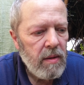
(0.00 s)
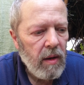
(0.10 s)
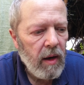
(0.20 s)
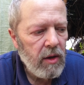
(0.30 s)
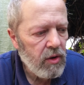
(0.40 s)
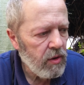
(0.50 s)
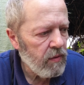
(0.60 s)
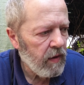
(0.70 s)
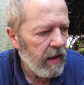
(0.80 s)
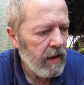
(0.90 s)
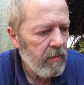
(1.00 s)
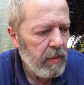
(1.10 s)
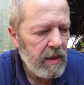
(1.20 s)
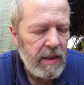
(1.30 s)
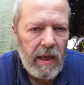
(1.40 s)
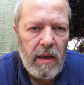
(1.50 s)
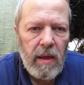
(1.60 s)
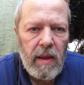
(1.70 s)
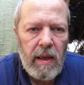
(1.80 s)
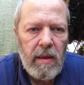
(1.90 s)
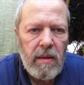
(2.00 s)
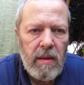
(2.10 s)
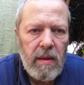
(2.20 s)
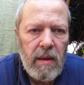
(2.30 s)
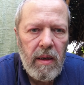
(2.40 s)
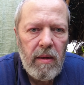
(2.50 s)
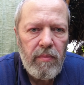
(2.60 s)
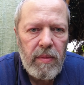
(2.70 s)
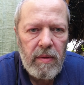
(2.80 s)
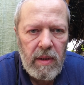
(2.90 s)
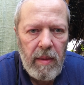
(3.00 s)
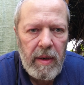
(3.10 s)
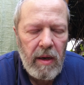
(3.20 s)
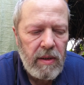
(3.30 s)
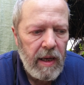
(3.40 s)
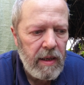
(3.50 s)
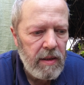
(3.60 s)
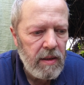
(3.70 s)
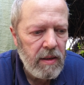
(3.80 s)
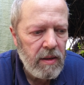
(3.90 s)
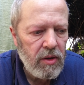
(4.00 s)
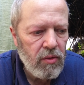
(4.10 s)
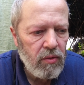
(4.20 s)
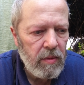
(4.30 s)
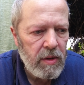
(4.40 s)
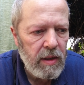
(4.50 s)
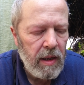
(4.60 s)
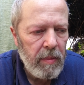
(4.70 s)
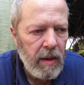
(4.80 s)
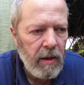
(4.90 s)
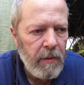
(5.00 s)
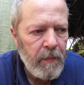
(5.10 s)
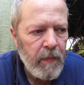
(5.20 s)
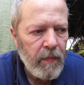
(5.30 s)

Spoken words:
that I could use for getting bits out like that, let me know down in the description down below.